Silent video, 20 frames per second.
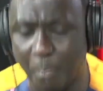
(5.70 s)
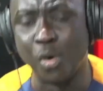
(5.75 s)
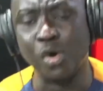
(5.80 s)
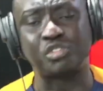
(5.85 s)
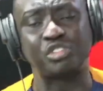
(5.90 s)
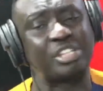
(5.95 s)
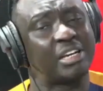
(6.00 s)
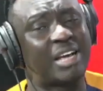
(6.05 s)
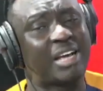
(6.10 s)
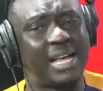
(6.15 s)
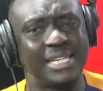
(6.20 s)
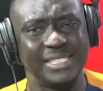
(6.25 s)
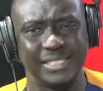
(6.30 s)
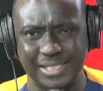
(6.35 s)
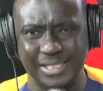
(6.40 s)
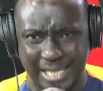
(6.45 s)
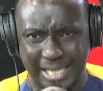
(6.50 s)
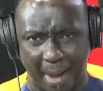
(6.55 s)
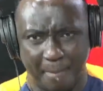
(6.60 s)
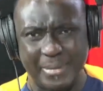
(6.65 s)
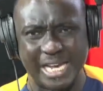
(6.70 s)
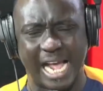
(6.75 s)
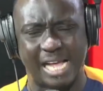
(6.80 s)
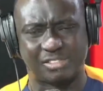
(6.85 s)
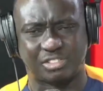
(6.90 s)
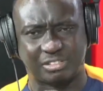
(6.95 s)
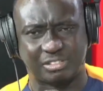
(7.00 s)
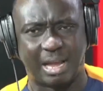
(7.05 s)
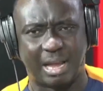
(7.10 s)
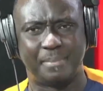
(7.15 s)
more Yamia
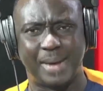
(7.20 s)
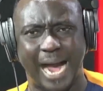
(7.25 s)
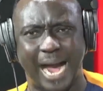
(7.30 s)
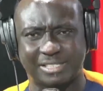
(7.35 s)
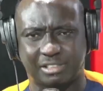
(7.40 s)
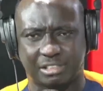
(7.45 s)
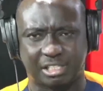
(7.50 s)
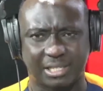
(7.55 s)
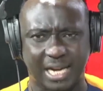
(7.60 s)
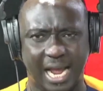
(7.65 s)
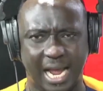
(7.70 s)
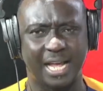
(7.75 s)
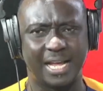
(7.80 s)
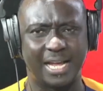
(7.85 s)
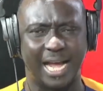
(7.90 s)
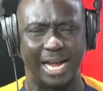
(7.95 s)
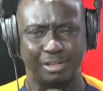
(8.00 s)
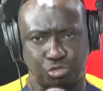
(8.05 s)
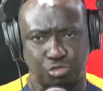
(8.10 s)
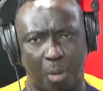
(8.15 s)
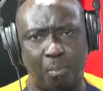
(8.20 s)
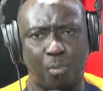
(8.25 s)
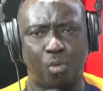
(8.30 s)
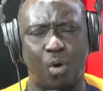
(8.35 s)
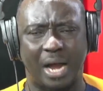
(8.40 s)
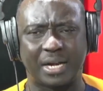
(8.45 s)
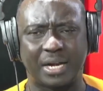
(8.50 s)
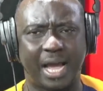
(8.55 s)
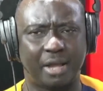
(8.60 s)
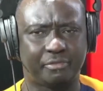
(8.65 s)
Sam Achere, a dumb
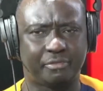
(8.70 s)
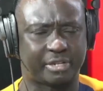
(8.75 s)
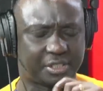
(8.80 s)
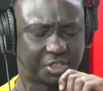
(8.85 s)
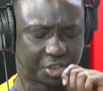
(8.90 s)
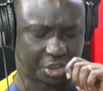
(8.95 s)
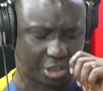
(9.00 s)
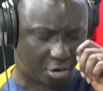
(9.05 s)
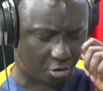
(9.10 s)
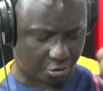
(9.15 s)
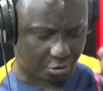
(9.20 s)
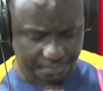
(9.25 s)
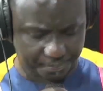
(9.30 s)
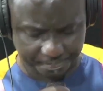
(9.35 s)
one, Natchez Yaw.